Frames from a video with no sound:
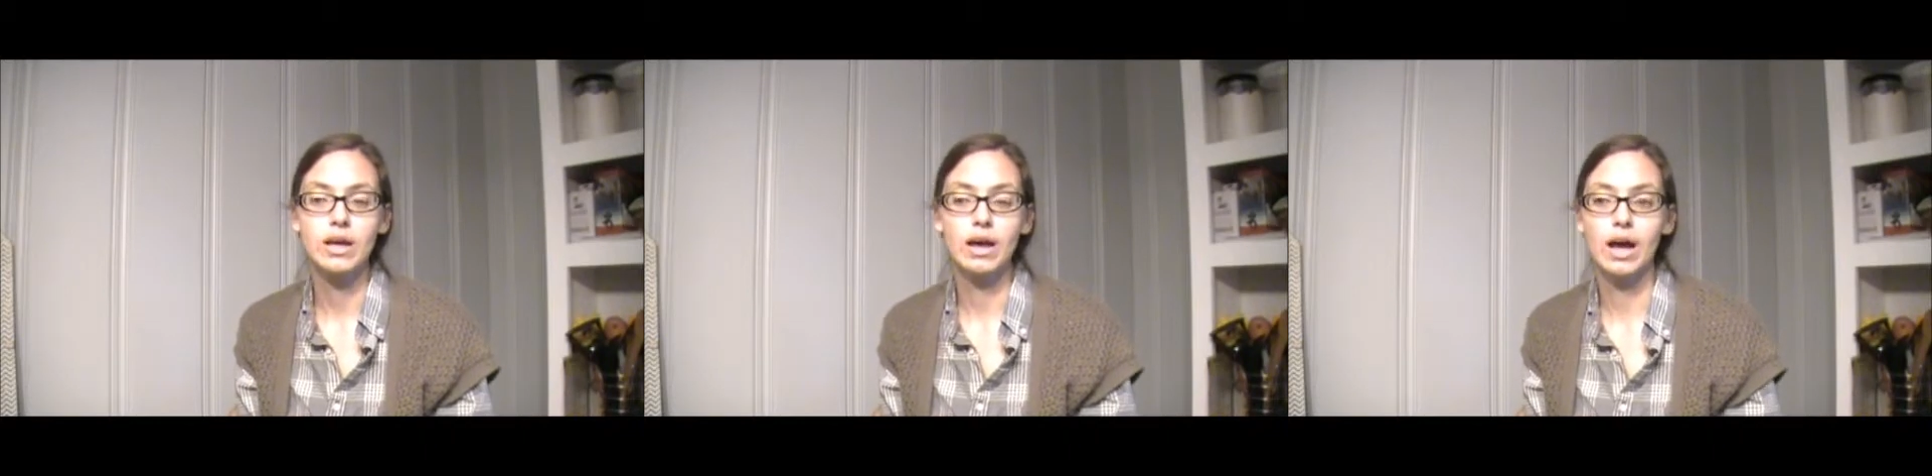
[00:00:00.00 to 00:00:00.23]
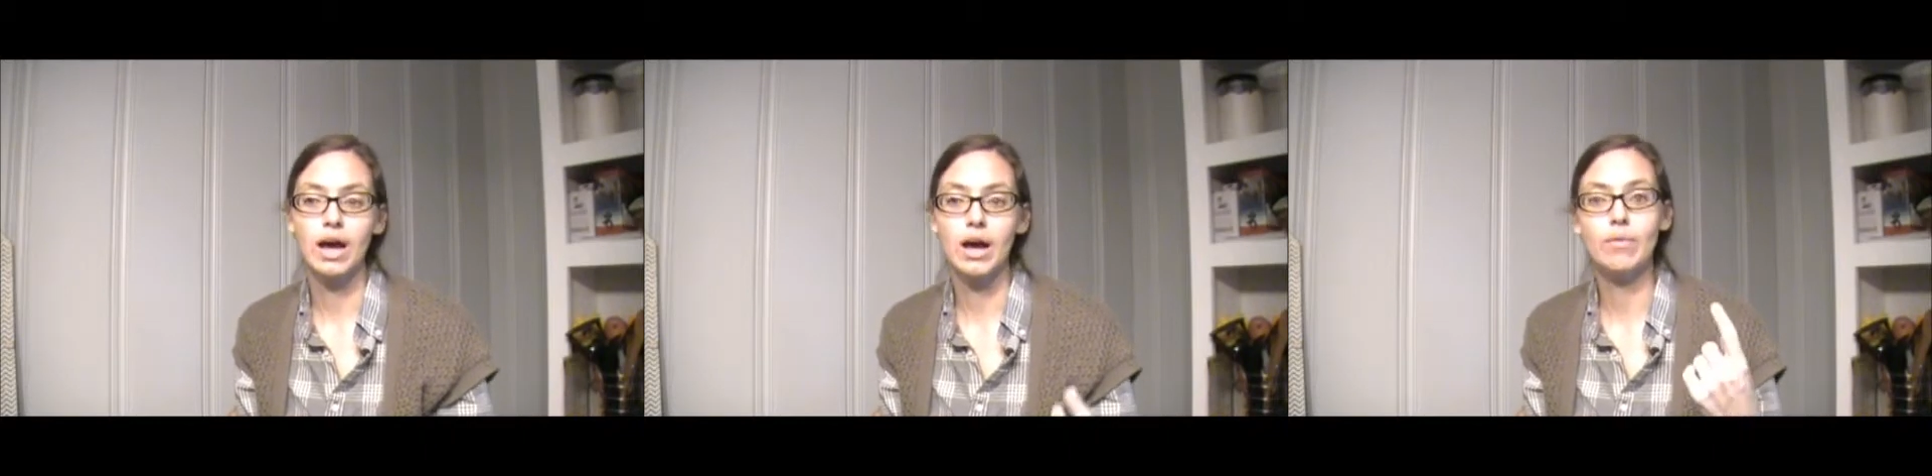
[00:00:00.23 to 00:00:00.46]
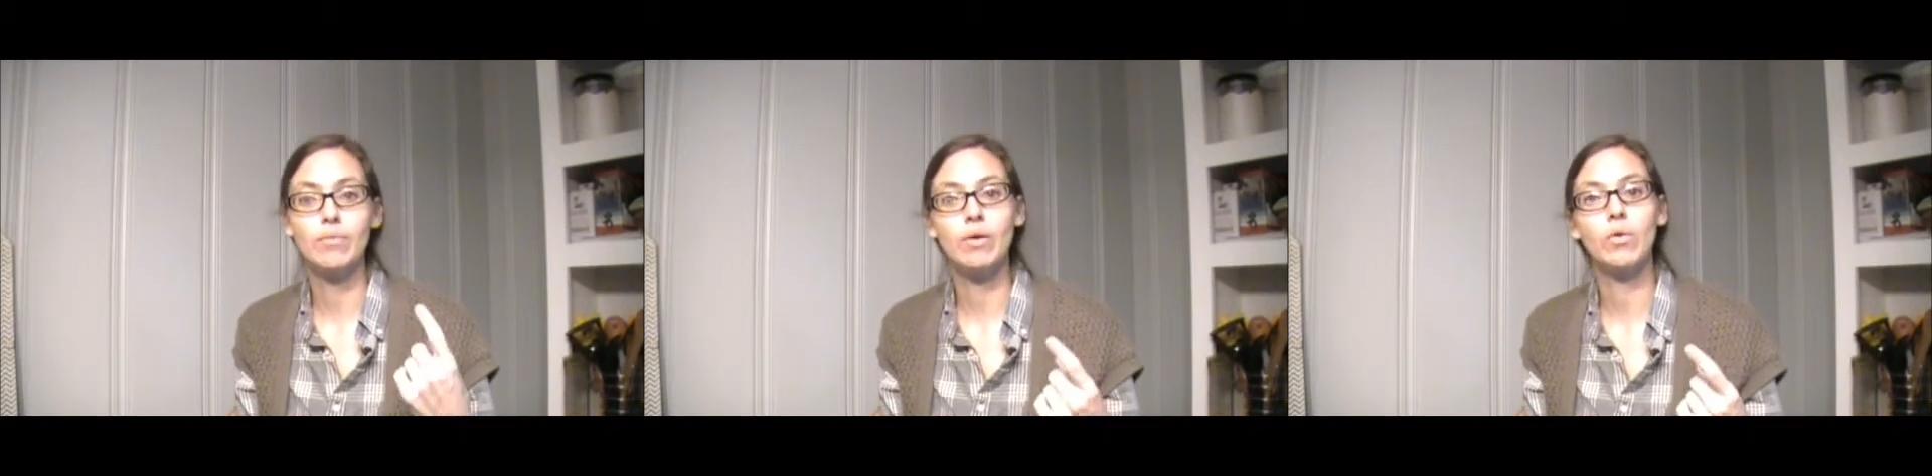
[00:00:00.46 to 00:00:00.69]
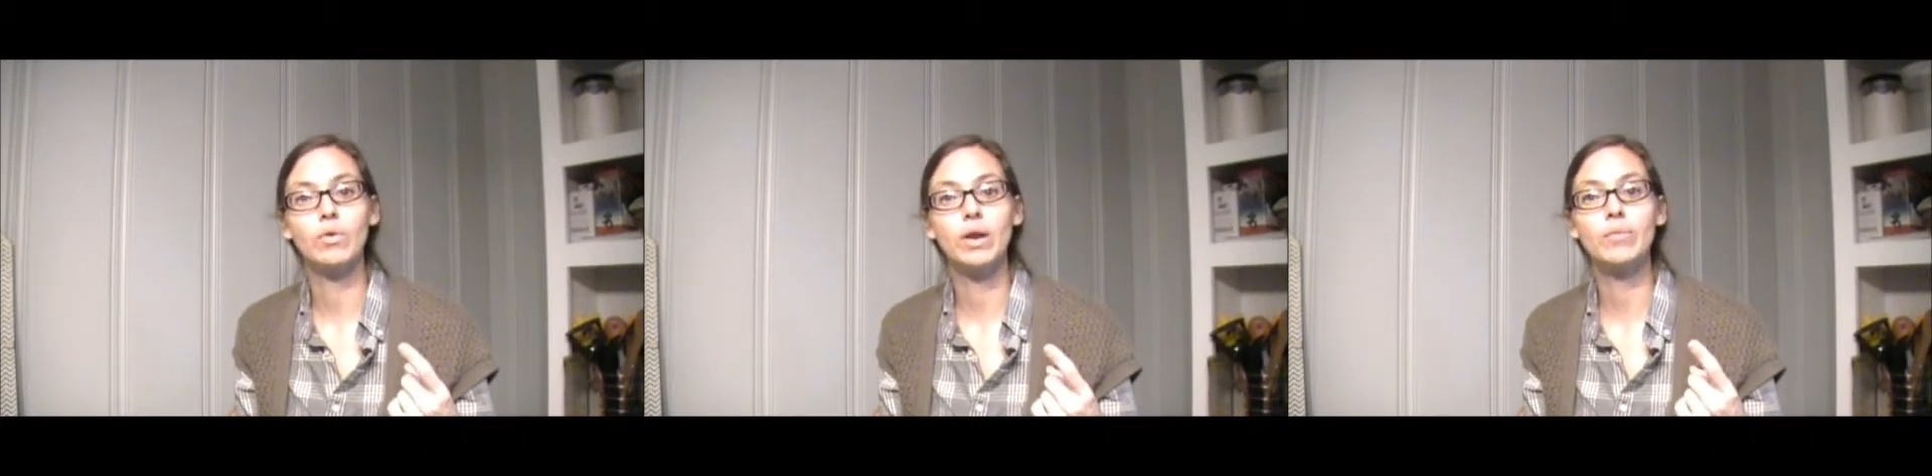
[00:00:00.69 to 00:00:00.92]

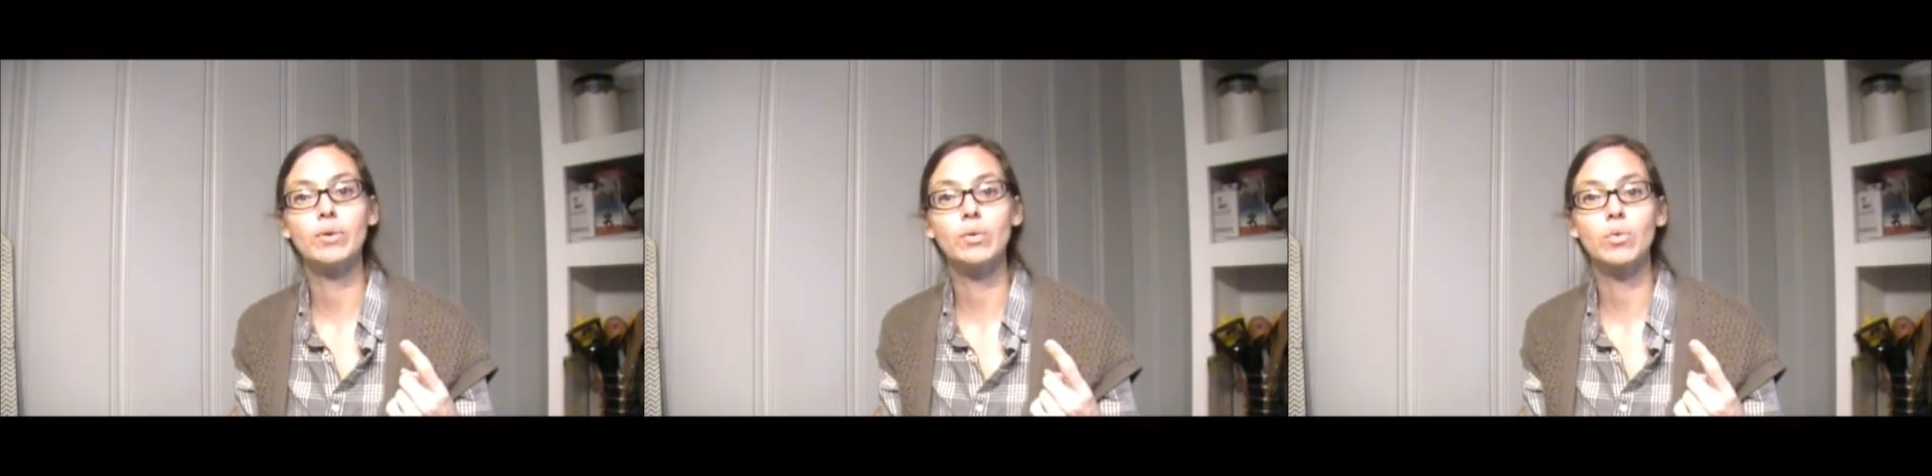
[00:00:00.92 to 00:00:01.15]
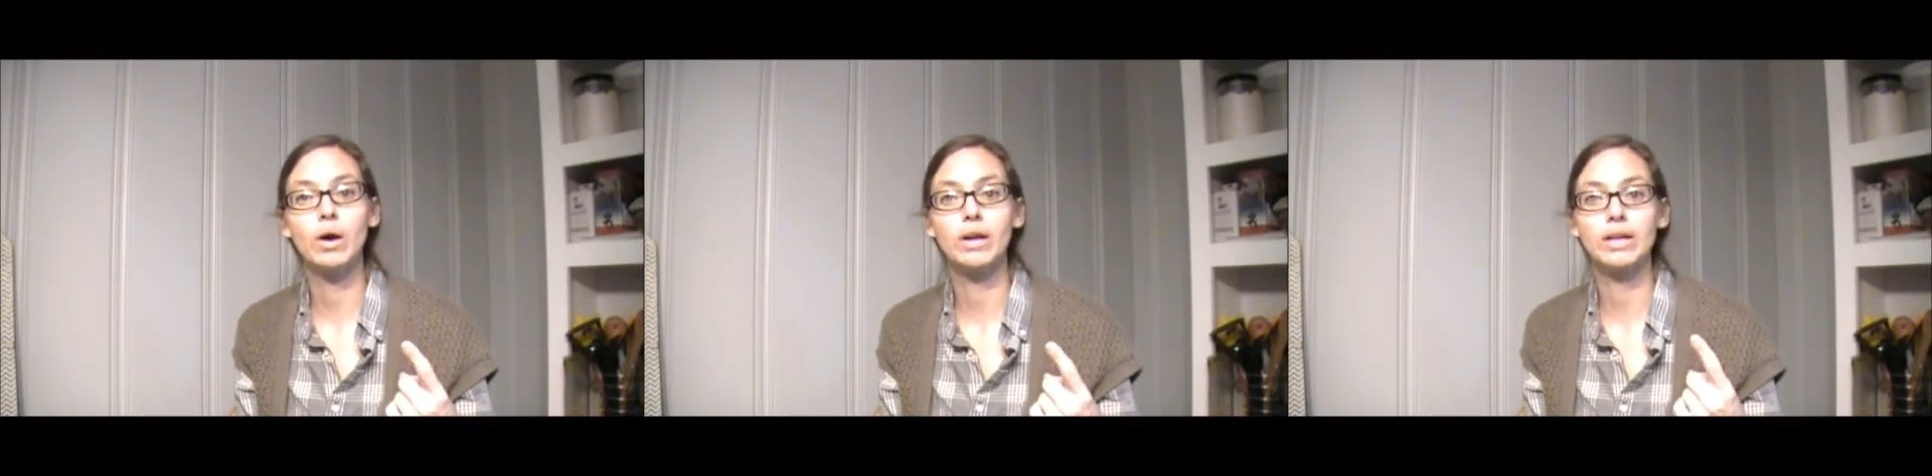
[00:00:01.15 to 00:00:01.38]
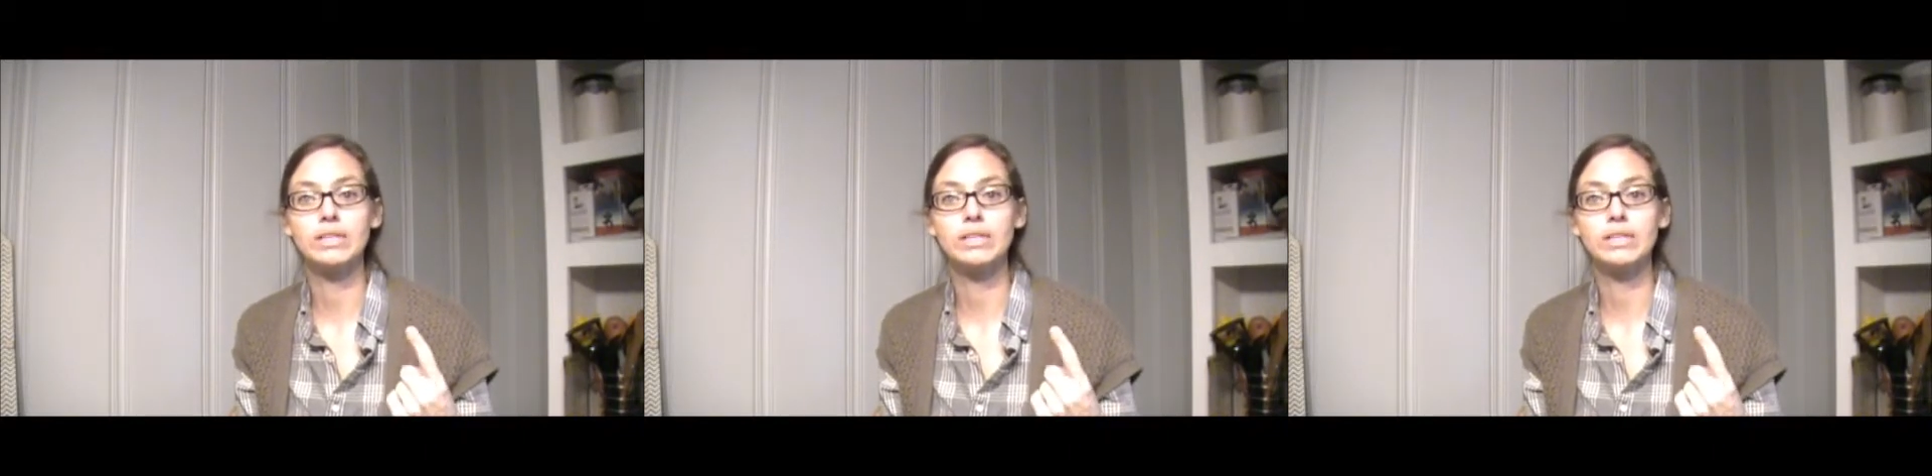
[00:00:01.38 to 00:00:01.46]
Number one,